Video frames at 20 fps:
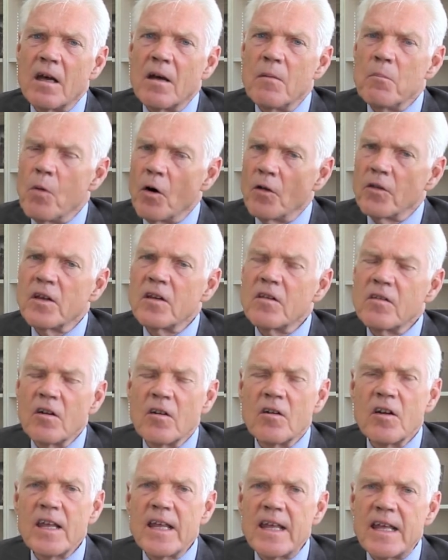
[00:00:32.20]

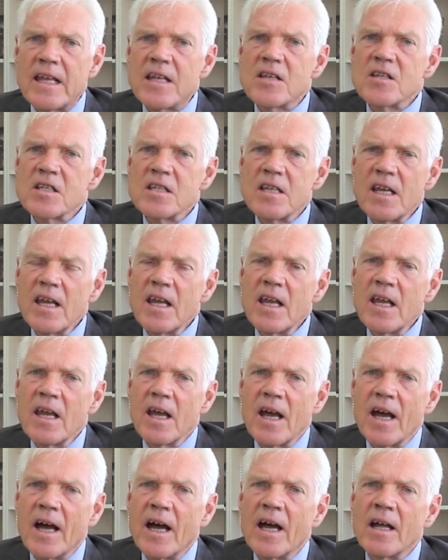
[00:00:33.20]
monetary easing
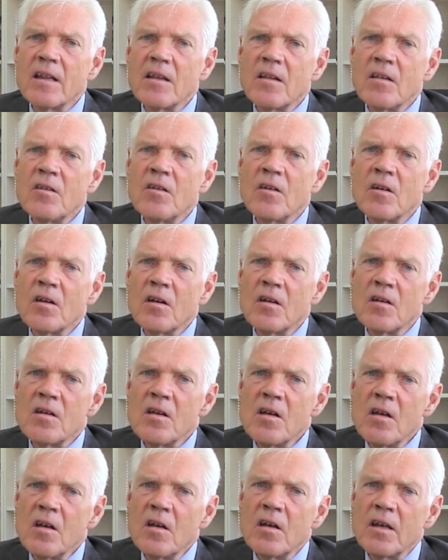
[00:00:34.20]
and
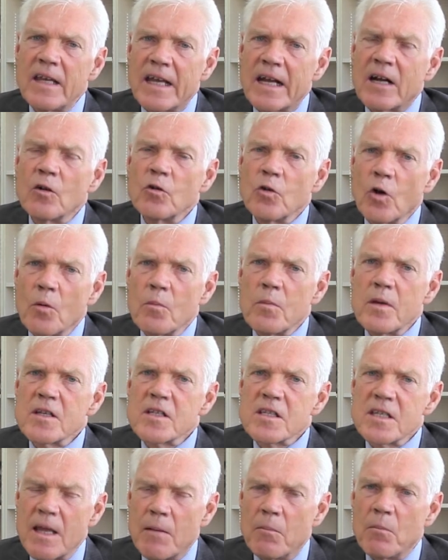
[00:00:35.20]
economic
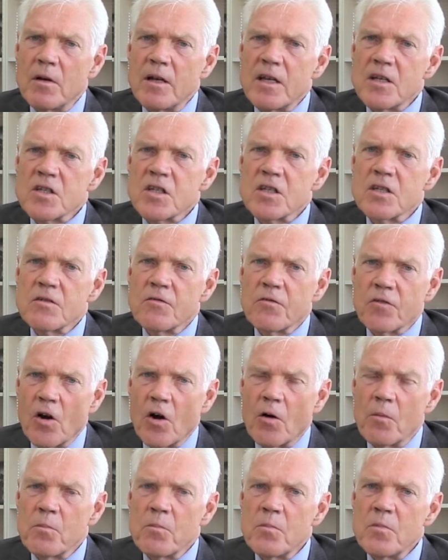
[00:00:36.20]
stimulus
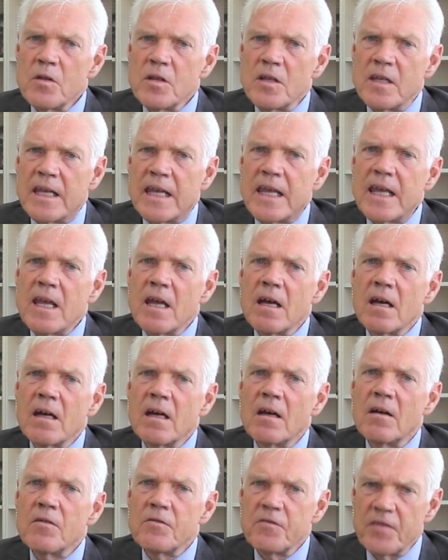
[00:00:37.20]
from the
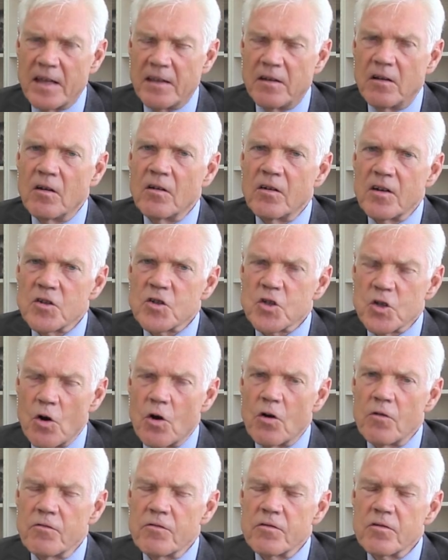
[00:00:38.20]
Federal
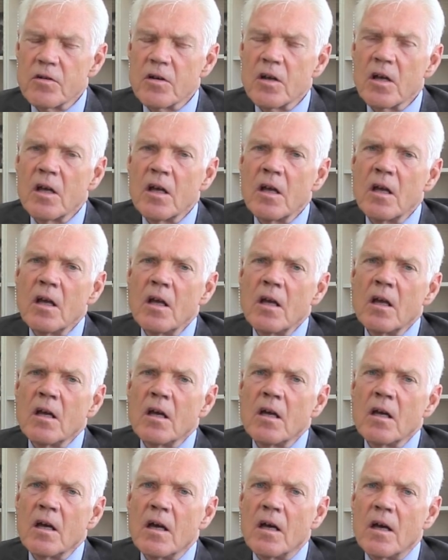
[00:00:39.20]
Reserve.
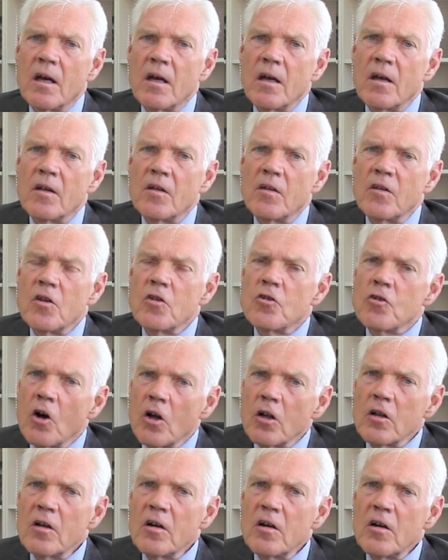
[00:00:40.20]
The
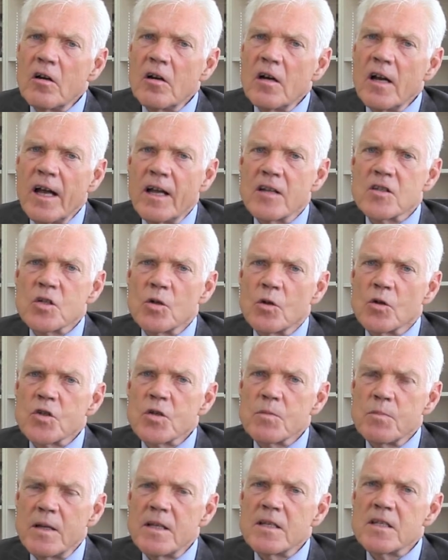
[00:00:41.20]
dollar has
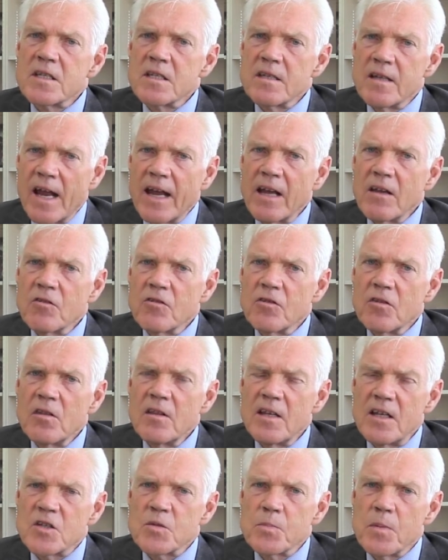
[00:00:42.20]
also been
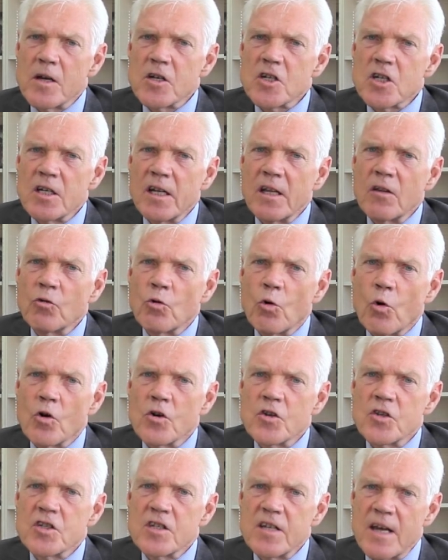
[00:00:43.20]
strengthened, especially
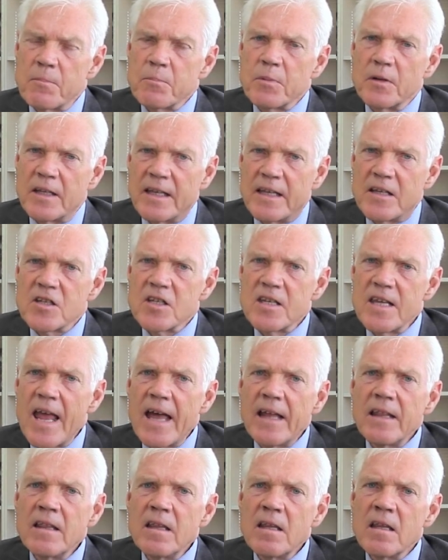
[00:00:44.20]
towards Japanese
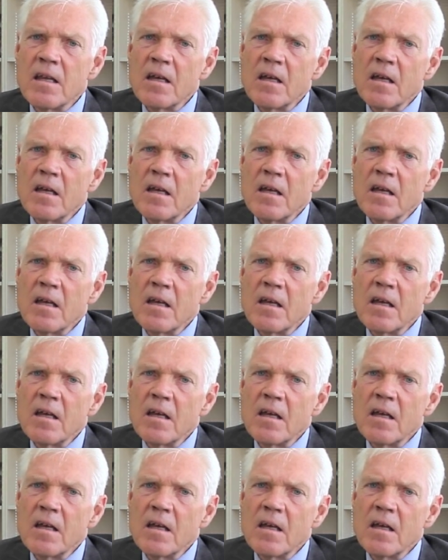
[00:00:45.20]
yen.